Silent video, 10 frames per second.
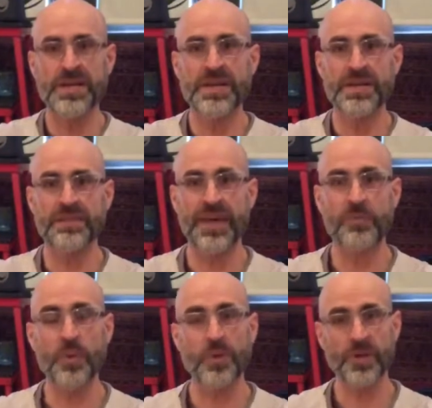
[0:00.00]
And
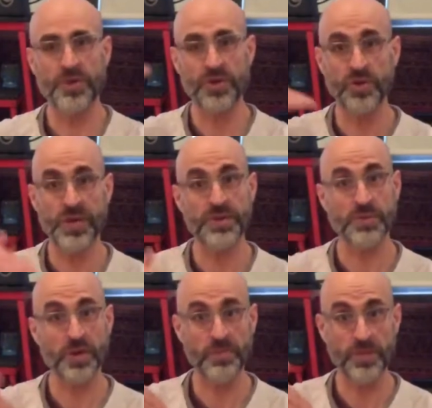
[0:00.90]
then what we're gonna be doing
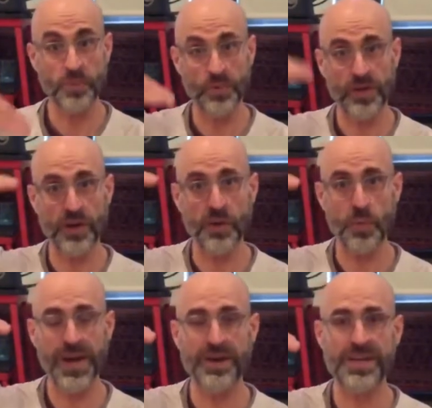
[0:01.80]
is we're gonna be moving our
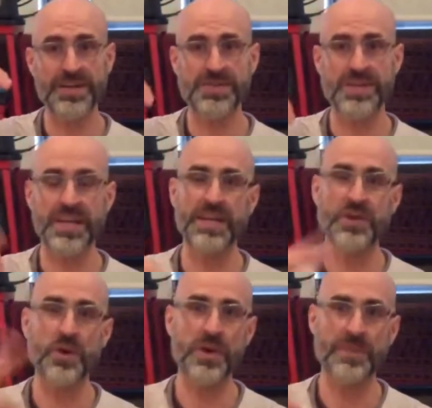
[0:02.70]
awareness, and a
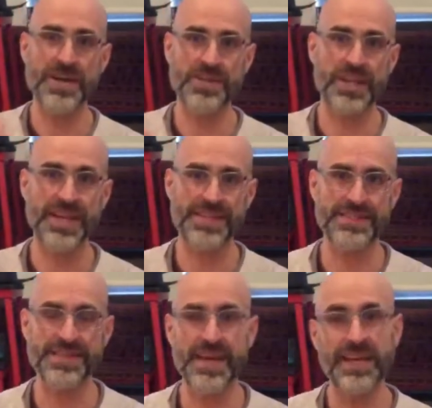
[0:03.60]
Yogi Bhajan likes
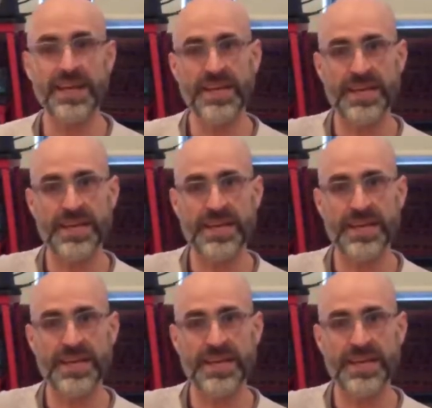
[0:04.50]
to say,